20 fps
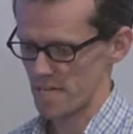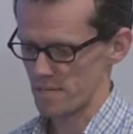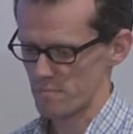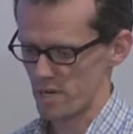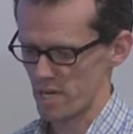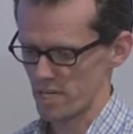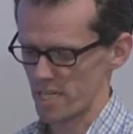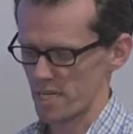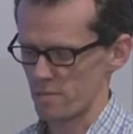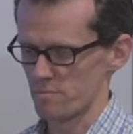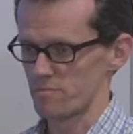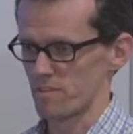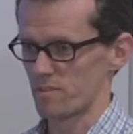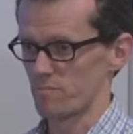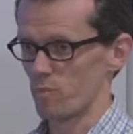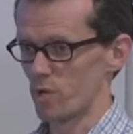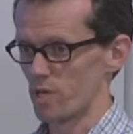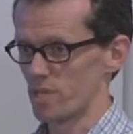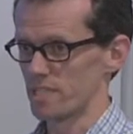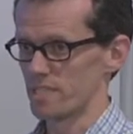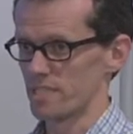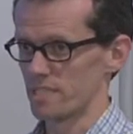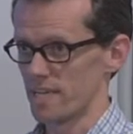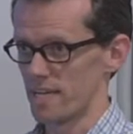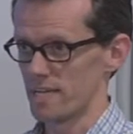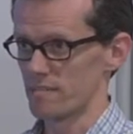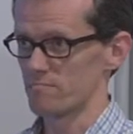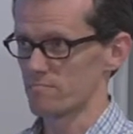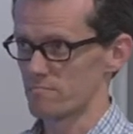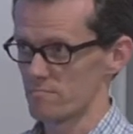markup from Word and
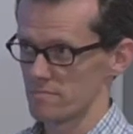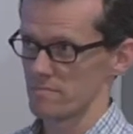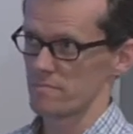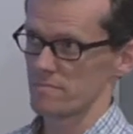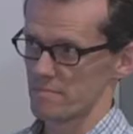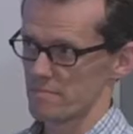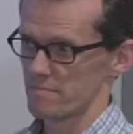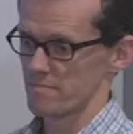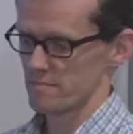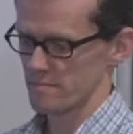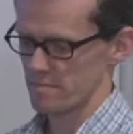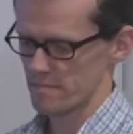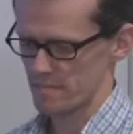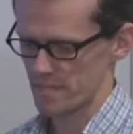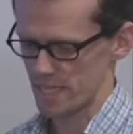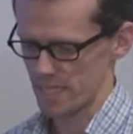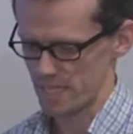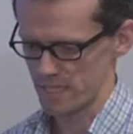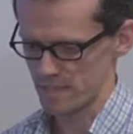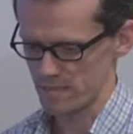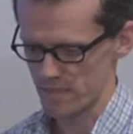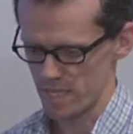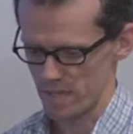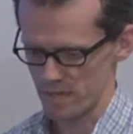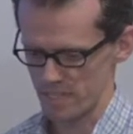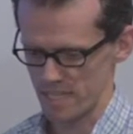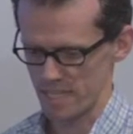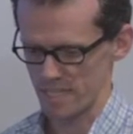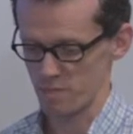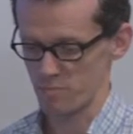then
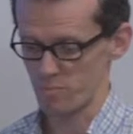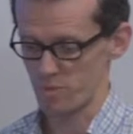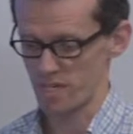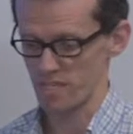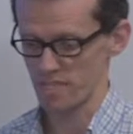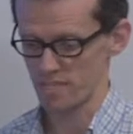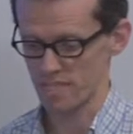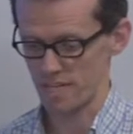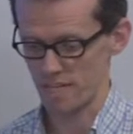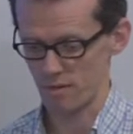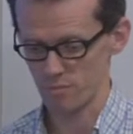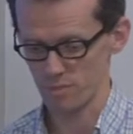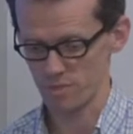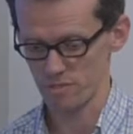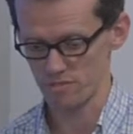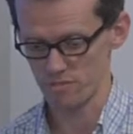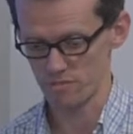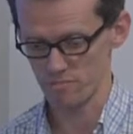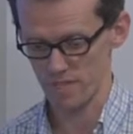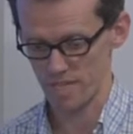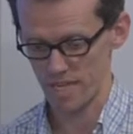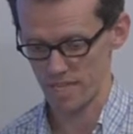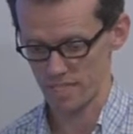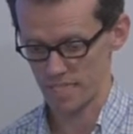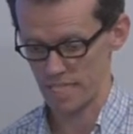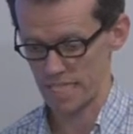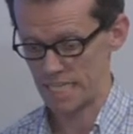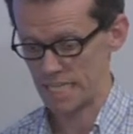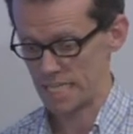going down the print output from that.